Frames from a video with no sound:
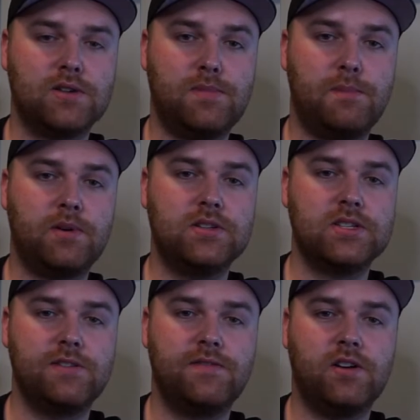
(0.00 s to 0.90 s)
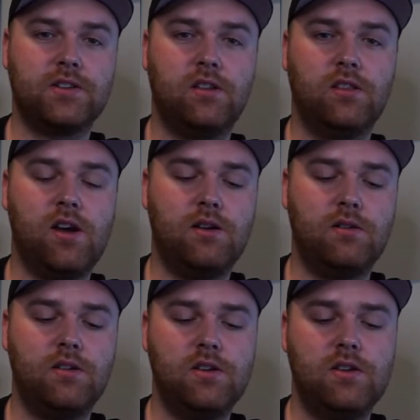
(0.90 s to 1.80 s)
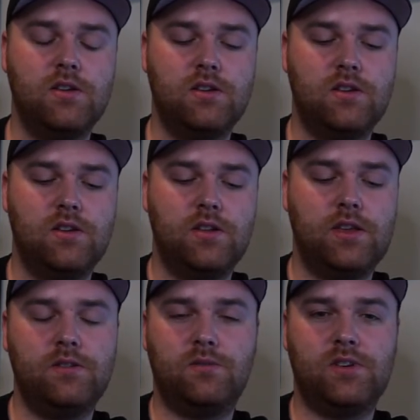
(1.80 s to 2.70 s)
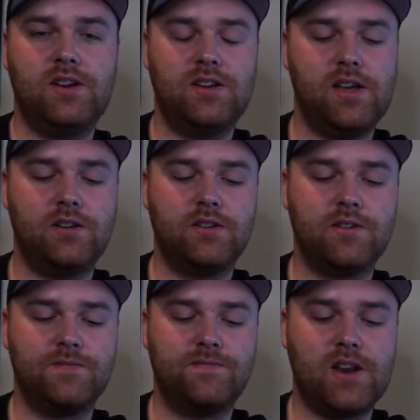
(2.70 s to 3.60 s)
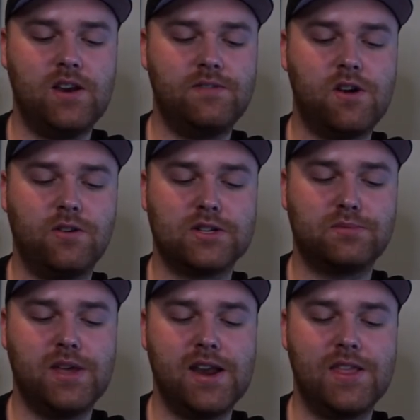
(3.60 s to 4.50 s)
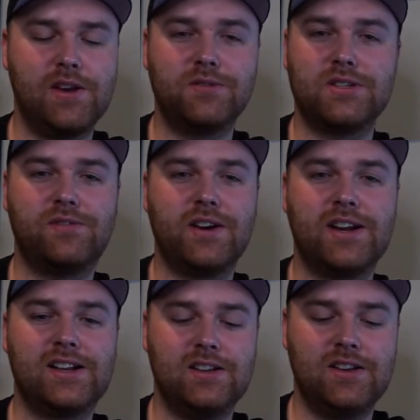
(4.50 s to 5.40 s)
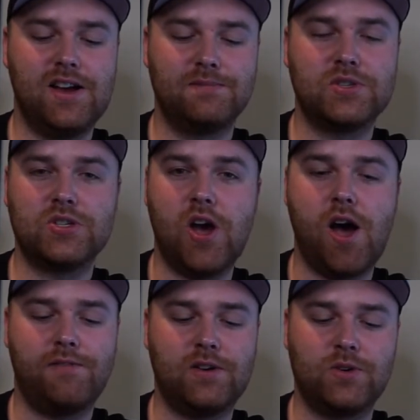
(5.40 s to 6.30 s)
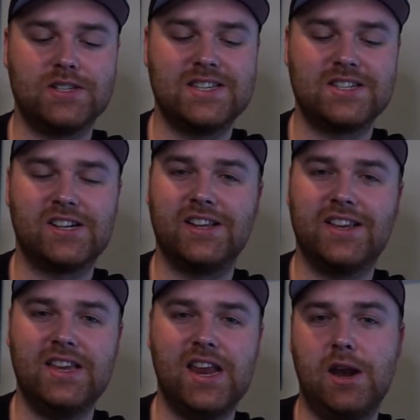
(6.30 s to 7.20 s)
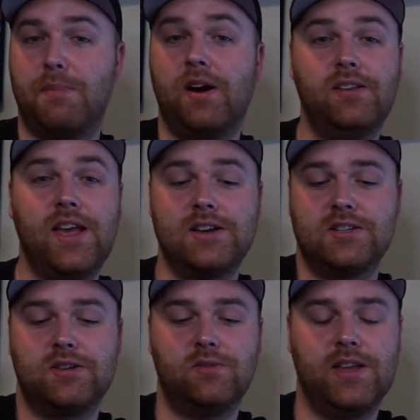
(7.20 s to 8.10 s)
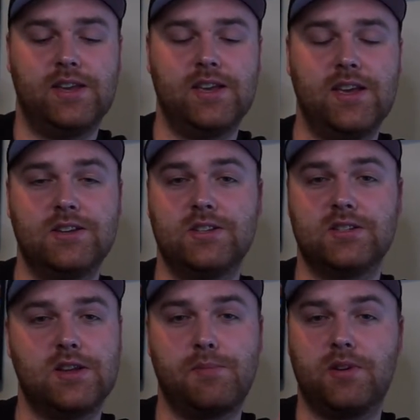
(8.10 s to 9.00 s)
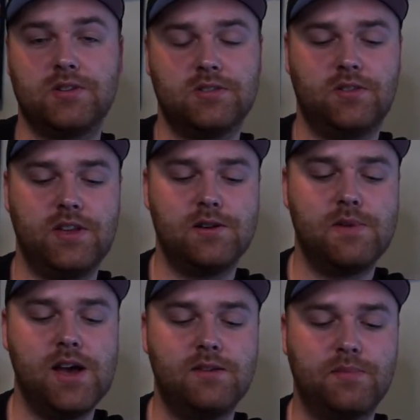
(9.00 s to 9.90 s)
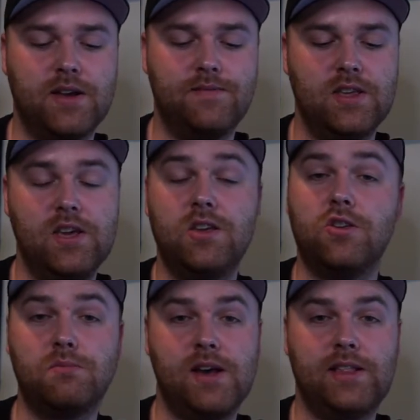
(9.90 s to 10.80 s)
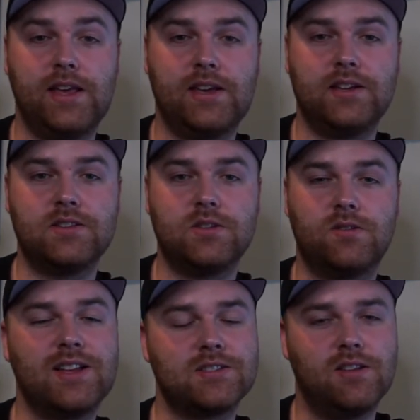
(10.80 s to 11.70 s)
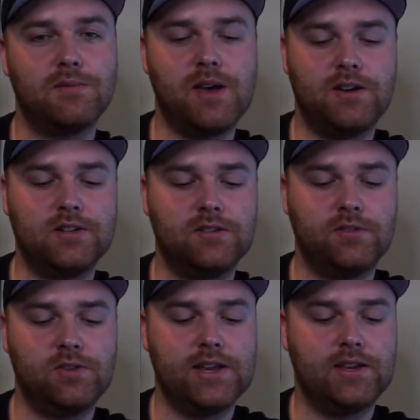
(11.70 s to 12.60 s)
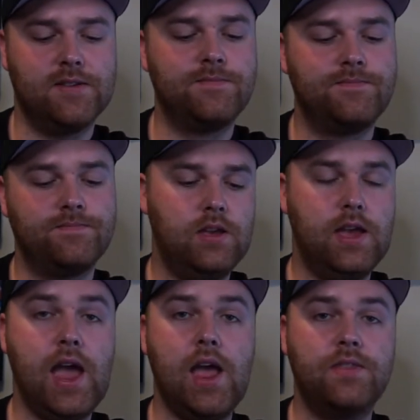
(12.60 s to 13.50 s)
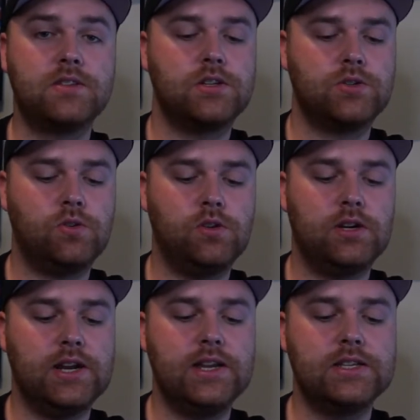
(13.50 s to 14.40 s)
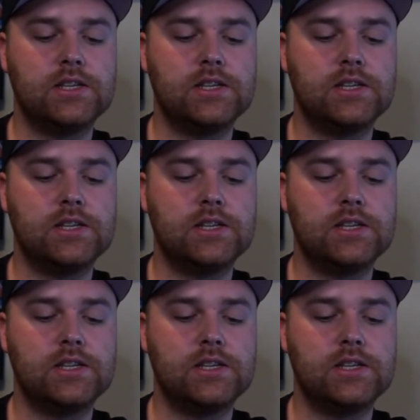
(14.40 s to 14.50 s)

bumpers. They felt a lot, I don't know, I don't even know how to explain it. They were just very soft, whereas these are clicky, and apparently I just don't like it. It's just a personal thing of mine, but you might like it, so that's all that matters if you like it. And this controller is